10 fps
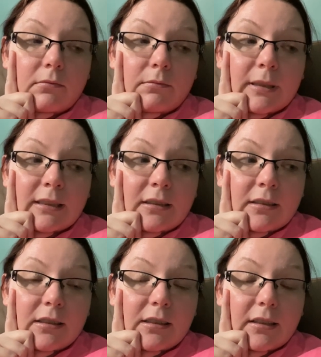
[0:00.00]
My
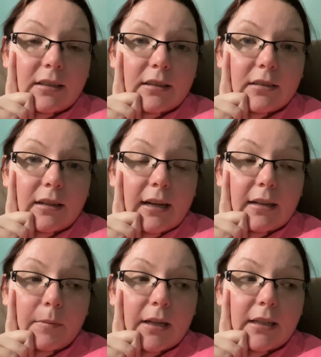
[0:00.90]
son's not here. I
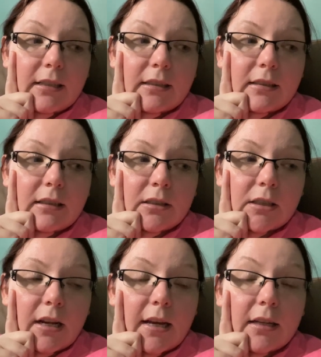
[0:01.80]
had my nieces here
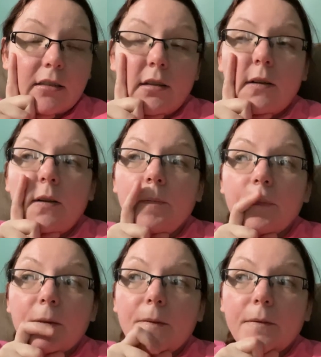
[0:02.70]
today.
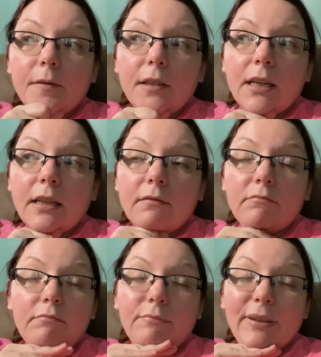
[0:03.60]
And,
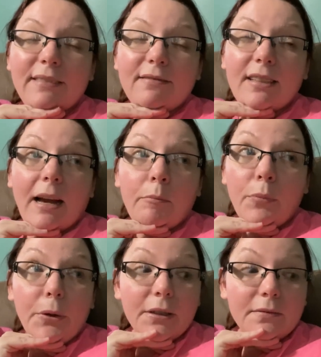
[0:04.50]
but I'm
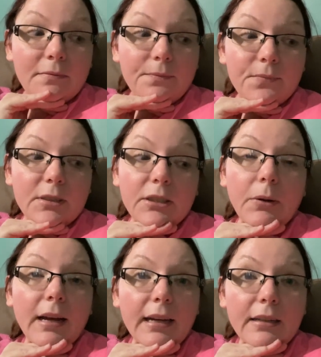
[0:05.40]
bored. So
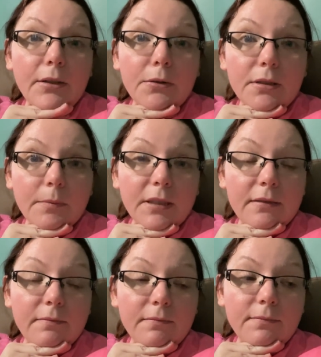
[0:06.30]
I had to do
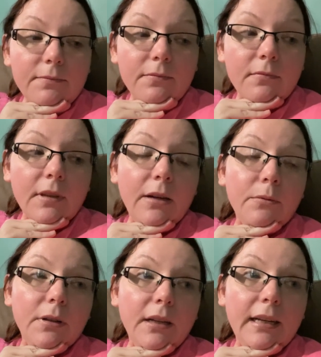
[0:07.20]
something and I
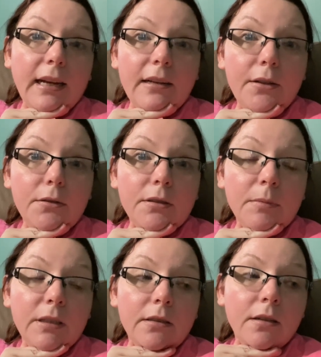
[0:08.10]
really had to do
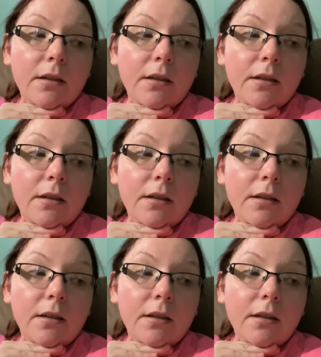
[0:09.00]
something.